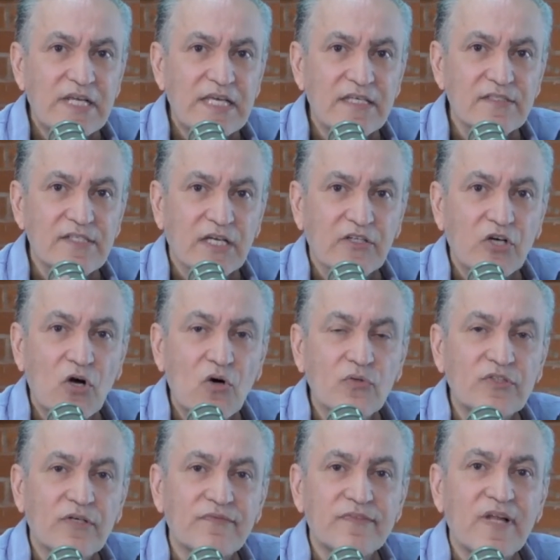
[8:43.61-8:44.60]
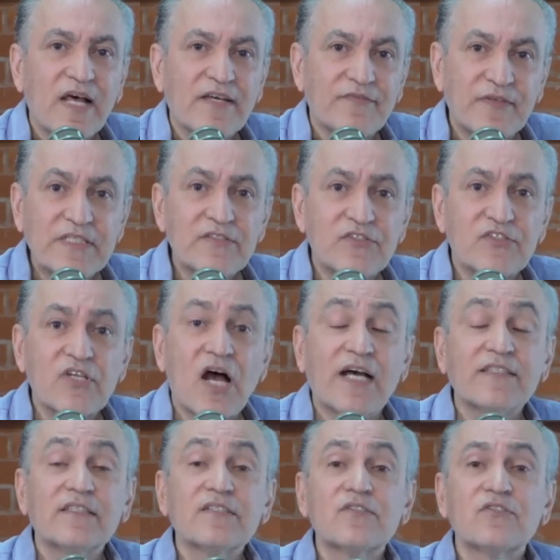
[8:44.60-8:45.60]
is a code of life
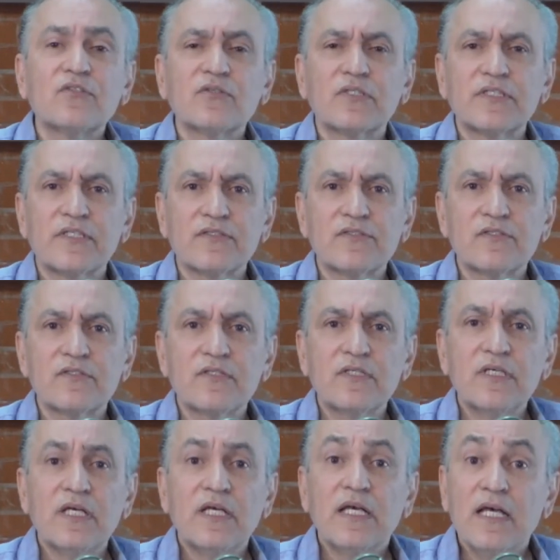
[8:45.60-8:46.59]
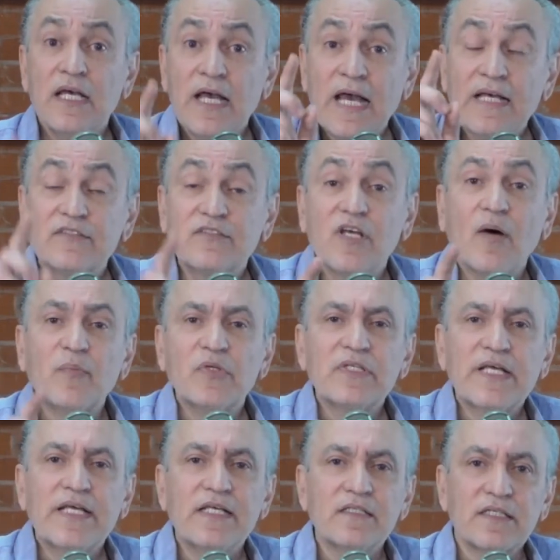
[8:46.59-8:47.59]
inside this nucleus, a double
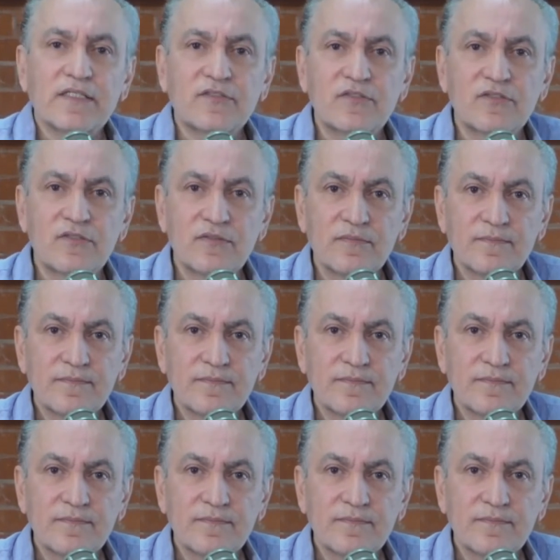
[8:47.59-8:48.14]
helix.